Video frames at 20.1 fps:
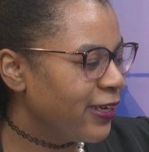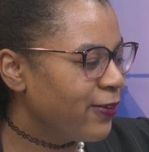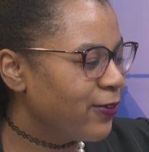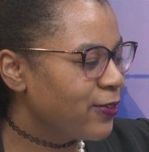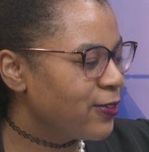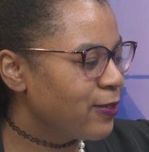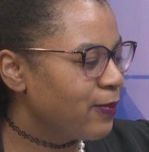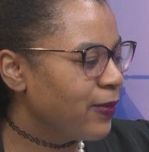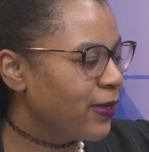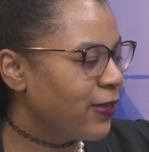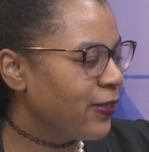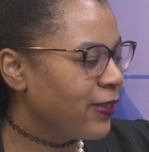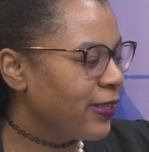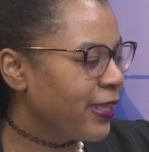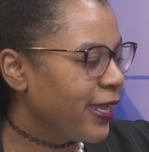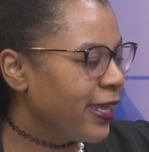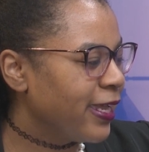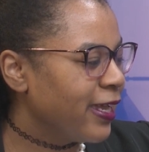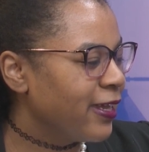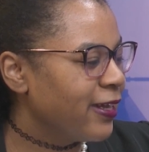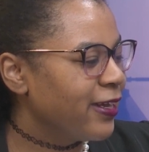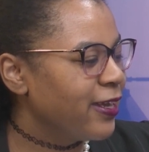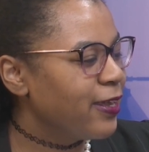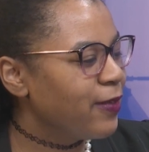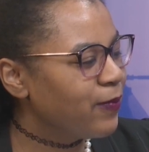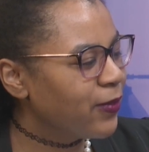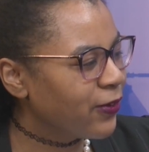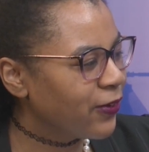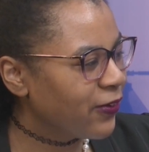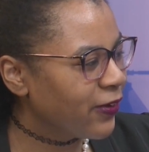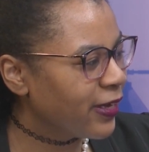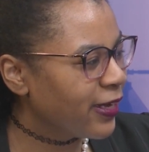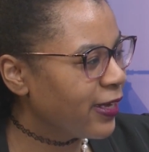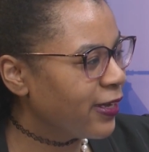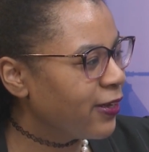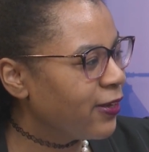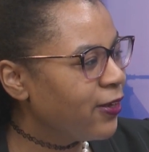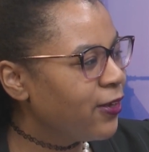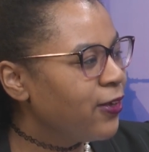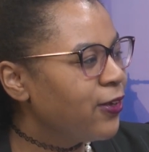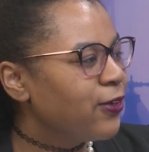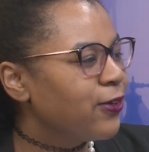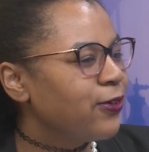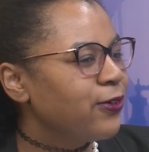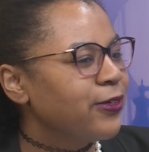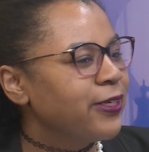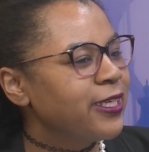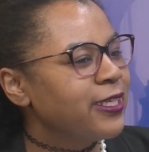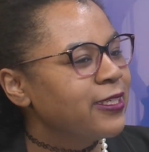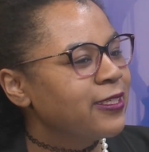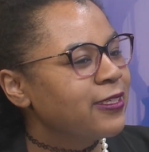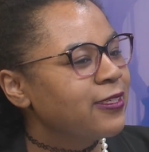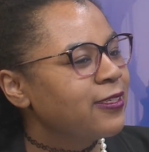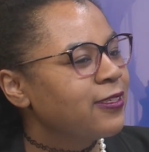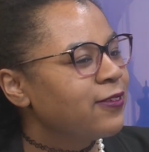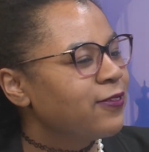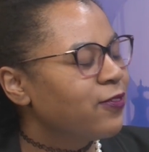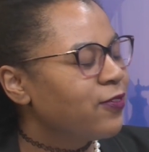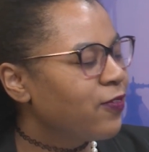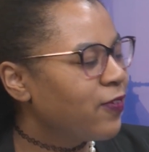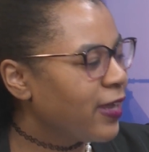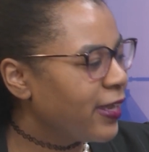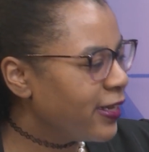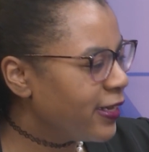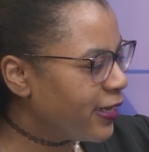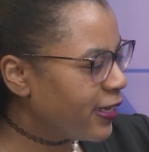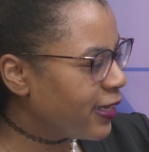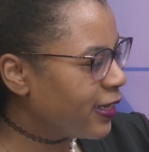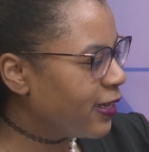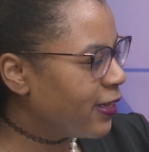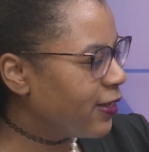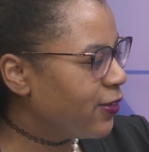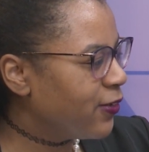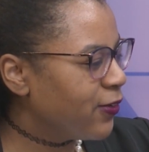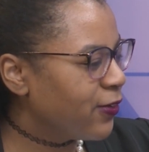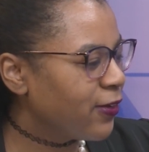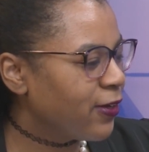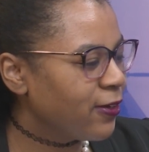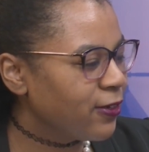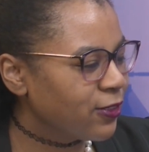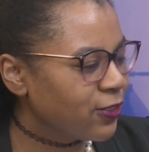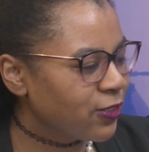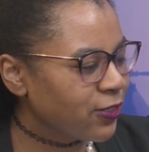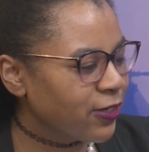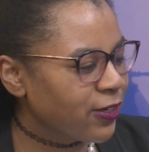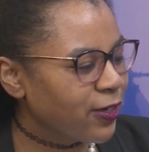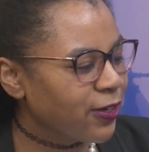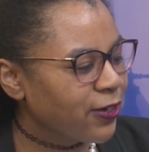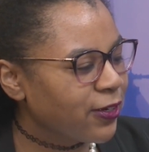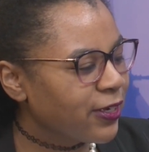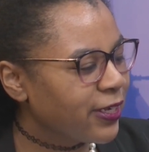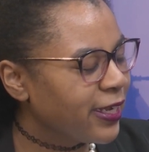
It was about like an immigrant who is finding a new culture,